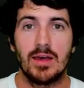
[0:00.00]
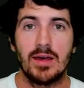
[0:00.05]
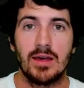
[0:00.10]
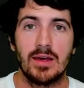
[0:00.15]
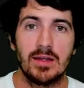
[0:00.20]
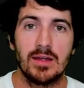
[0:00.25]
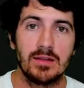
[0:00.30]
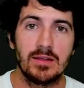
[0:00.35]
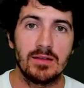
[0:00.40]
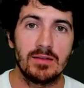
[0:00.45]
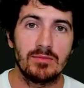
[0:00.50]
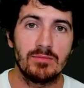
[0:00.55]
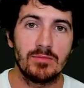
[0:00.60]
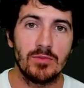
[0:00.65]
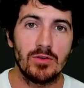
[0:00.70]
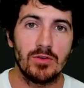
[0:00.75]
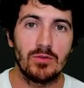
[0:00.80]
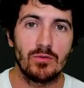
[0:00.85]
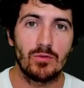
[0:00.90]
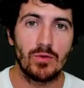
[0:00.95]
And
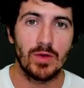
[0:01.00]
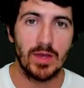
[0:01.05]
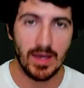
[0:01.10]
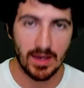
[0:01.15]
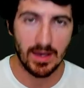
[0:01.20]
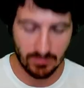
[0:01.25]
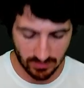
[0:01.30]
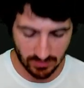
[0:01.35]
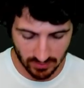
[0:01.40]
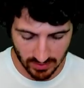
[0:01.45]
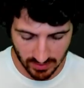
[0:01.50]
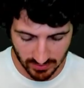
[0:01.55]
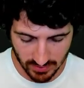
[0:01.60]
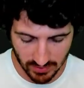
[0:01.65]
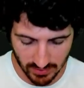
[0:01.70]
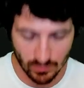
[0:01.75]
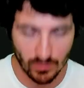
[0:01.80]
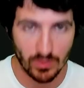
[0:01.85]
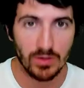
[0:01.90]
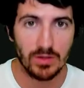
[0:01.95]
if we have a neural
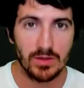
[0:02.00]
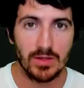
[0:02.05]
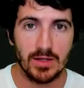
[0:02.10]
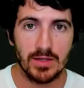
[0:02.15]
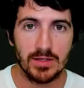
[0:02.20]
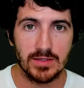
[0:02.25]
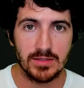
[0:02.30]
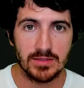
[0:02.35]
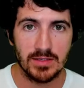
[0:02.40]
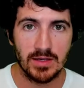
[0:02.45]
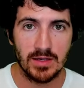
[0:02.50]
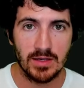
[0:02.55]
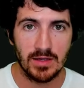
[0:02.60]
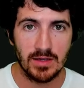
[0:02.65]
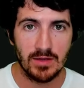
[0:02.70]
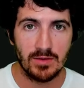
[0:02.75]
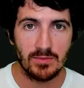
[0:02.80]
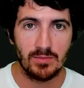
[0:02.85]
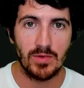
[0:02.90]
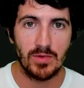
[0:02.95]
network that is
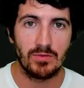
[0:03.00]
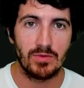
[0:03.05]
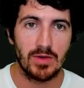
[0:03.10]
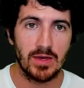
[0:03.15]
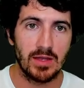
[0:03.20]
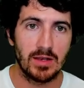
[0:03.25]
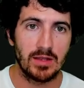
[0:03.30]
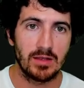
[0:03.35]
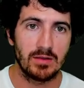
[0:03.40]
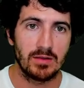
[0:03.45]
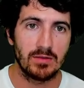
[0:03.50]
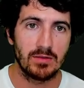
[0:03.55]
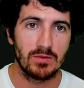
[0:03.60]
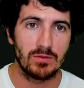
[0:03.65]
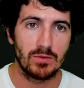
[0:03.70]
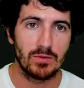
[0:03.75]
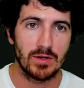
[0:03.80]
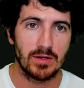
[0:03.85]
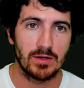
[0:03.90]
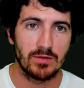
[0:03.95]
maybe getting
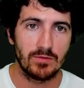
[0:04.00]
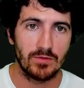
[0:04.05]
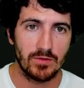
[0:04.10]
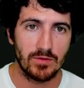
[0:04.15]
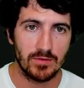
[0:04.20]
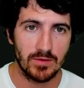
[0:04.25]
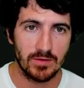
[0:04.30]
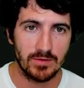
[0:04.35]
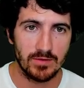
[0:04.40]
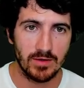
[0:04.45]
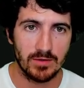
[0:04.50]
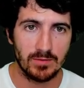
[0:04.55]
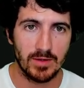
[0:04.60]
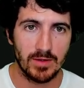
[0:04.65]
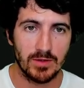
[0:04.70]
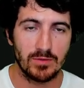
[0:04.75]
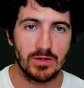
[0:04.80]
256 by